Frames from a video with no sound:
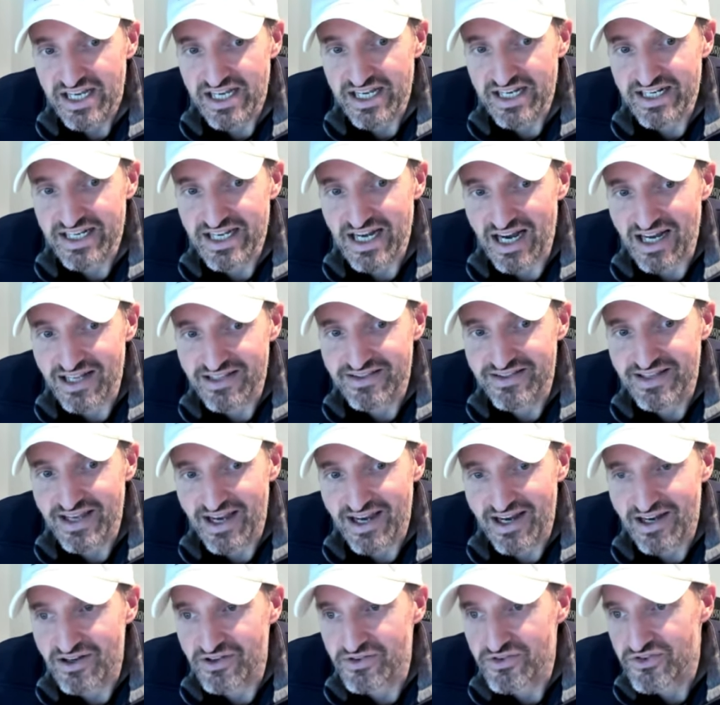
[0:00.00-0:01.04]
it got
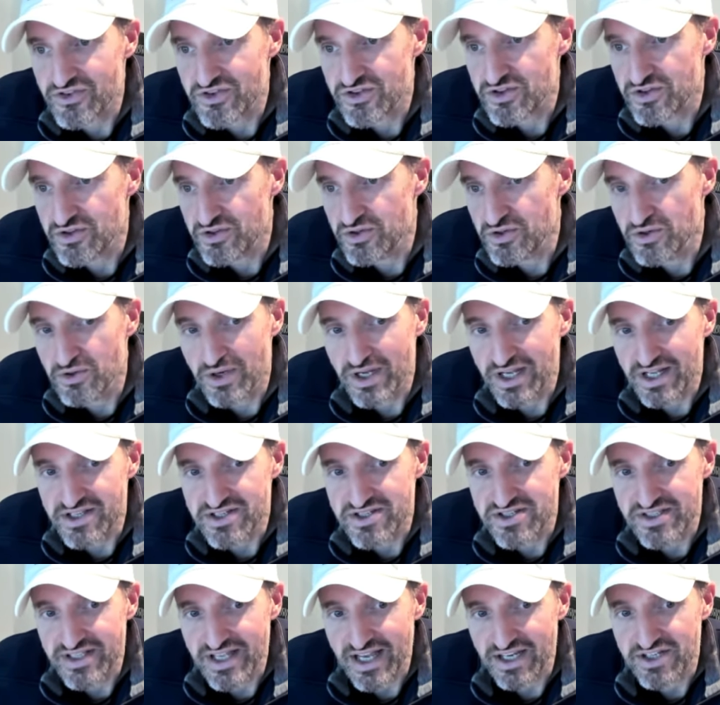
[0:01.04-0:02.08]
down to
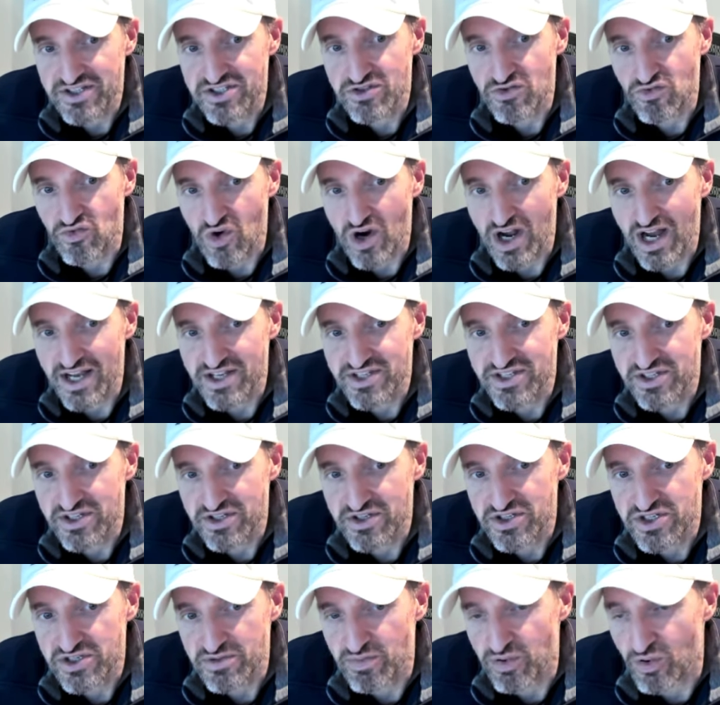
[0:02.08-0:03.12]
its next
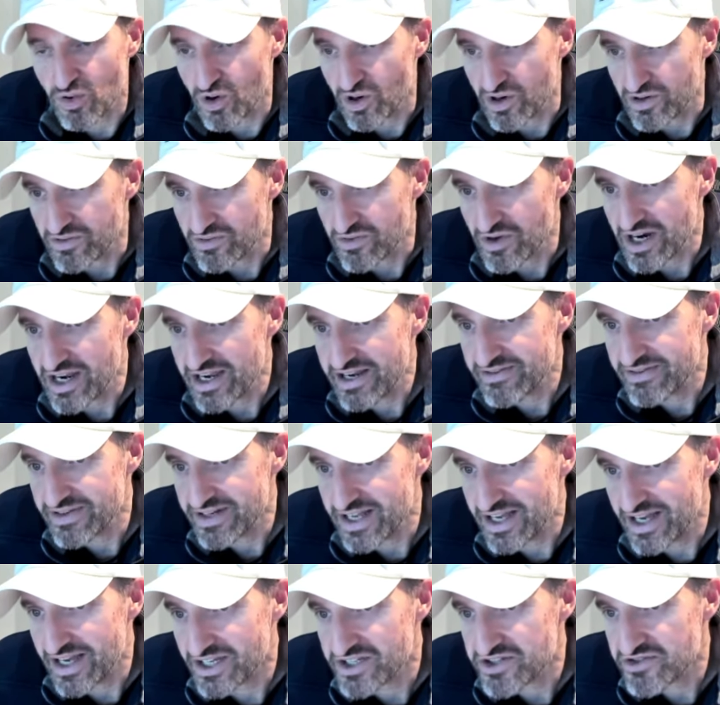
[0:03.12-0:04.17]
rising support, right?
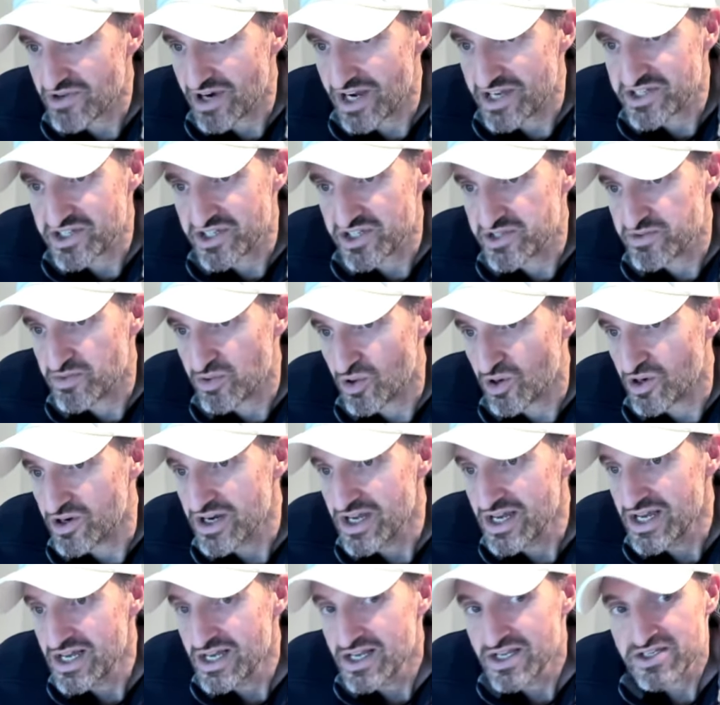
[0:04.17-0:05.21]
Next rising support.
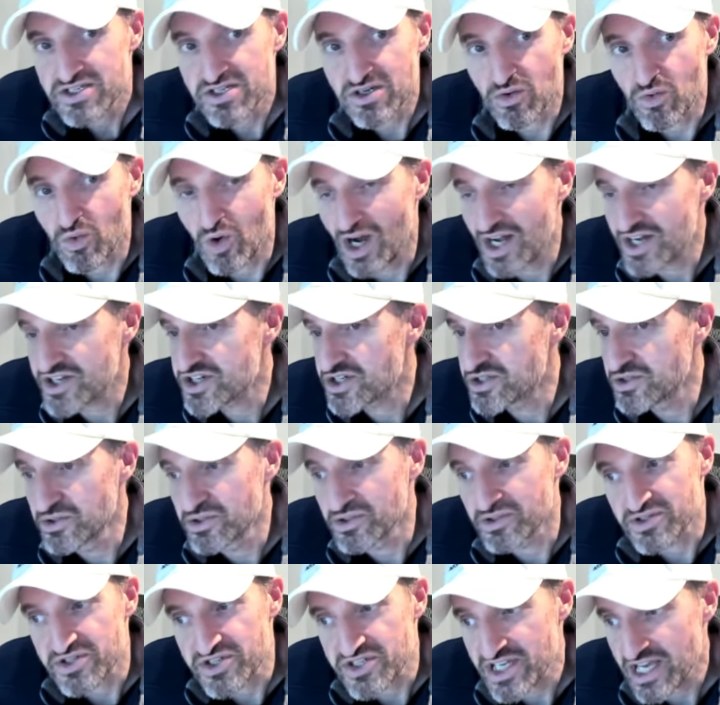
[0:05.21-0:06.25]
So watch
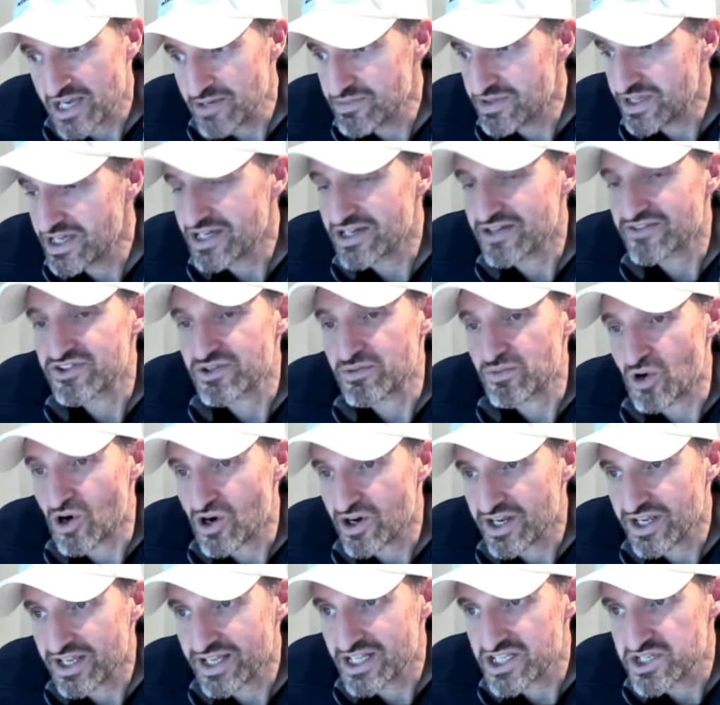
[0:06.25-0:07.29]
Google, same thing. If the
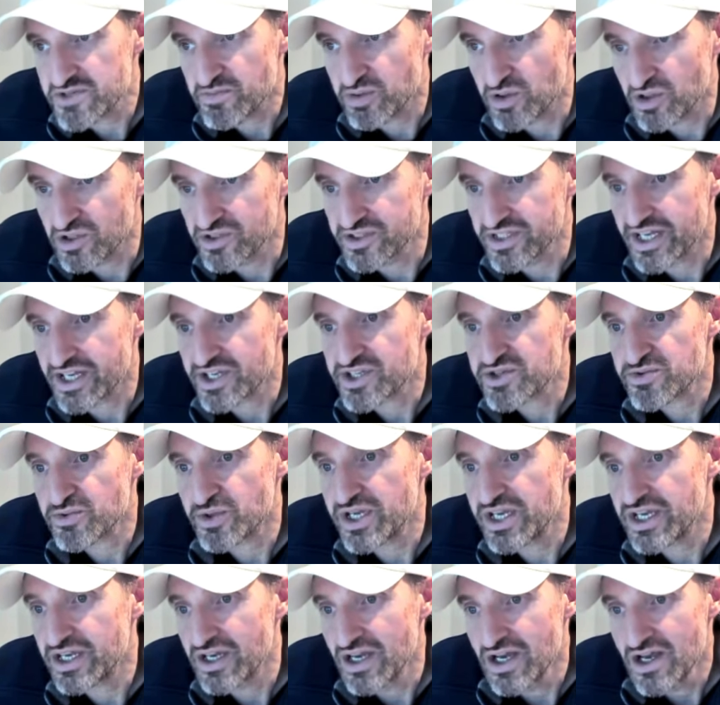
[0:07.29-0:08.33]
market gets pulled next
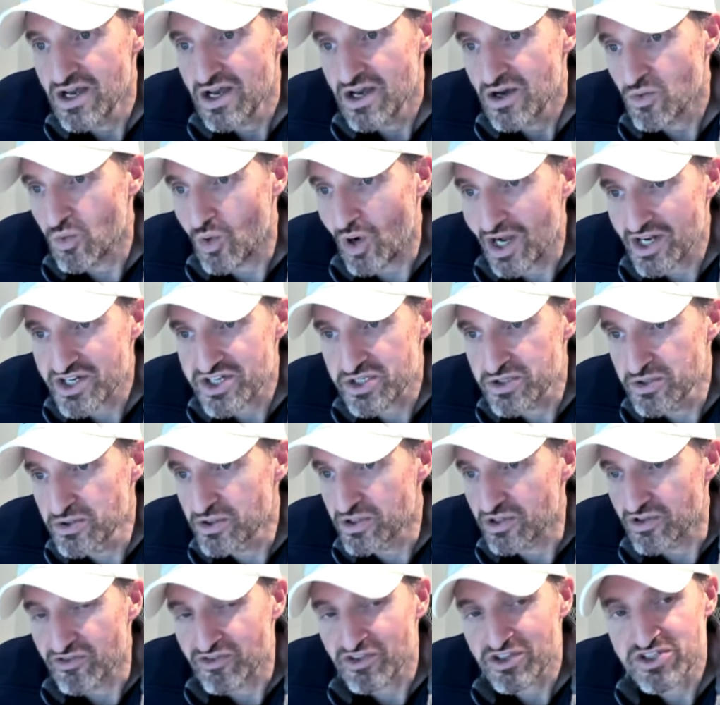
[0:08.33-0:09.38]
week, watch
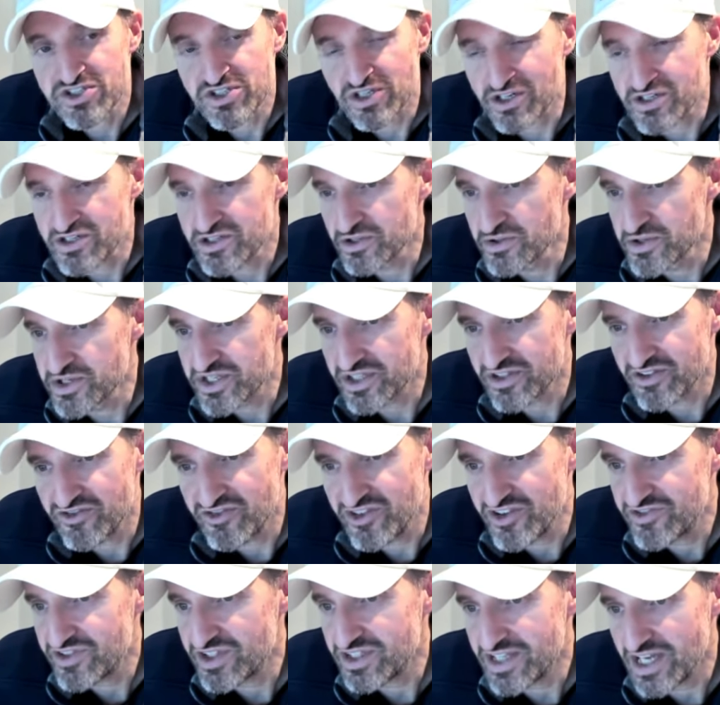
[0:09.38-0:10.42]
Google. If it starts losing the
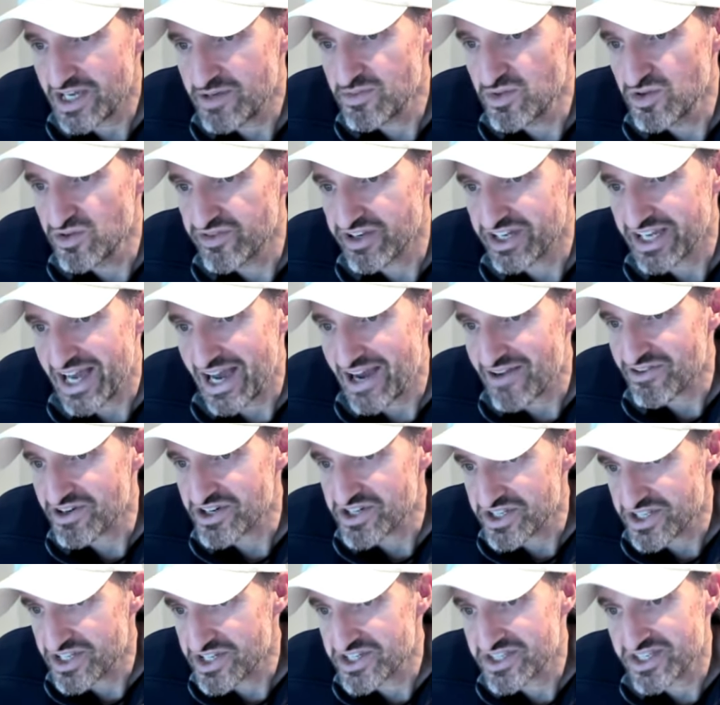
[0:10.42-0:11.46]
fifty day moving
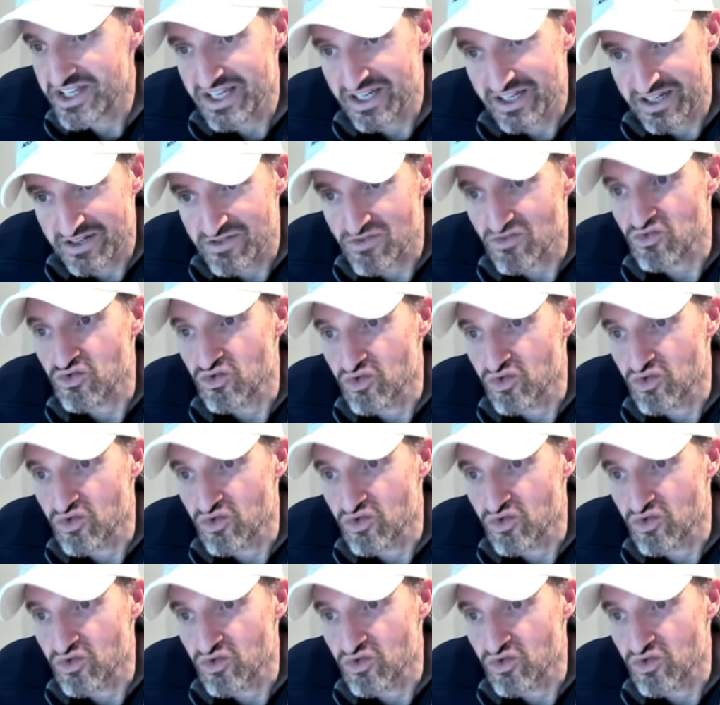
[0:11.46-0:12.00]
average, this thing can